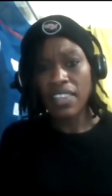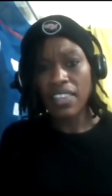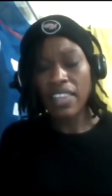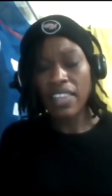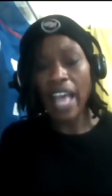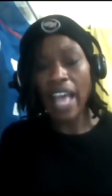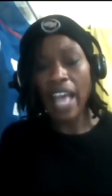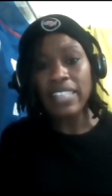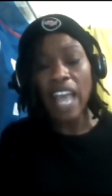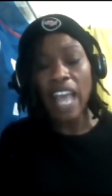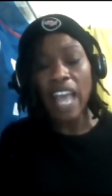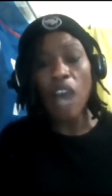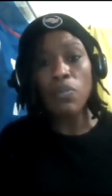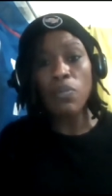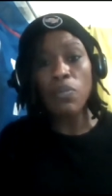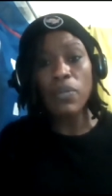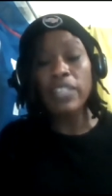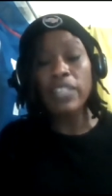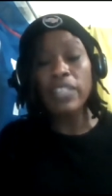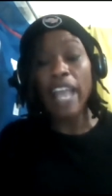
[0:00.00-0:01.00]
That's
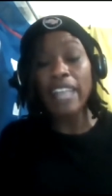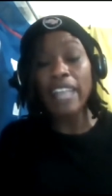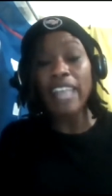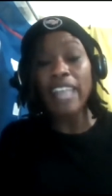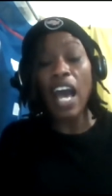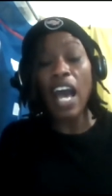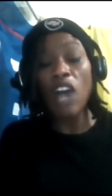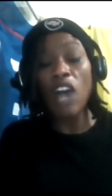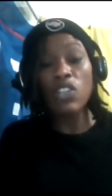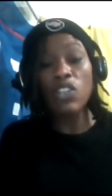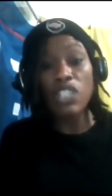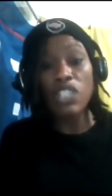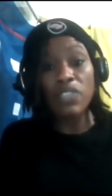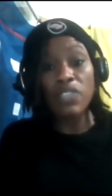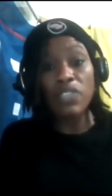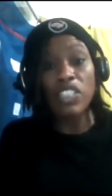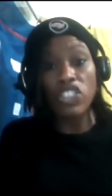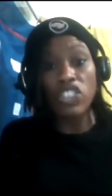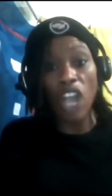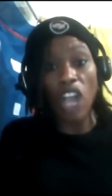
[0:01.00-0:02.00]
how good
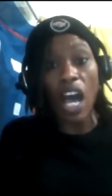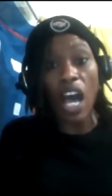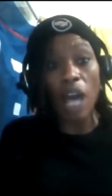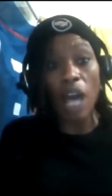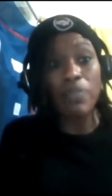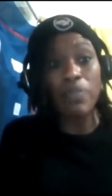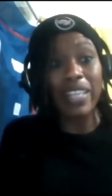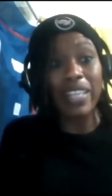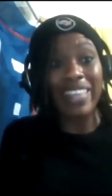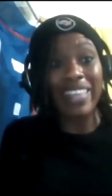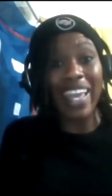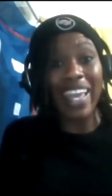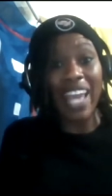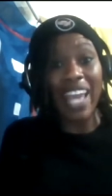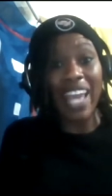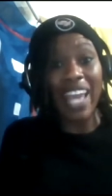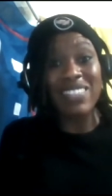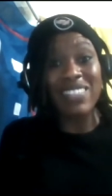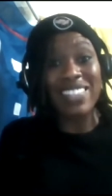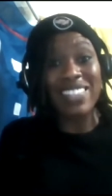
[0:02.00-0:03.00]
of a job that they
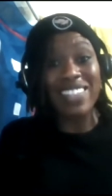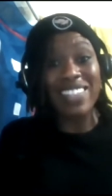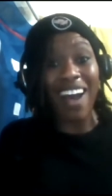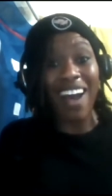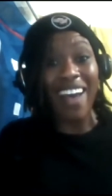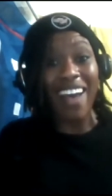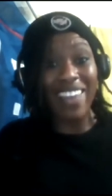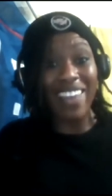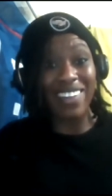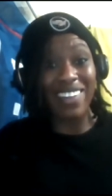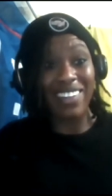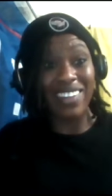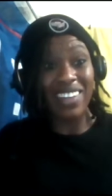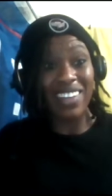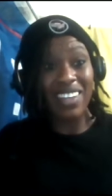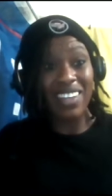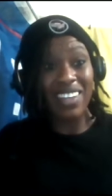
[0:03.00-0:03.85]
have done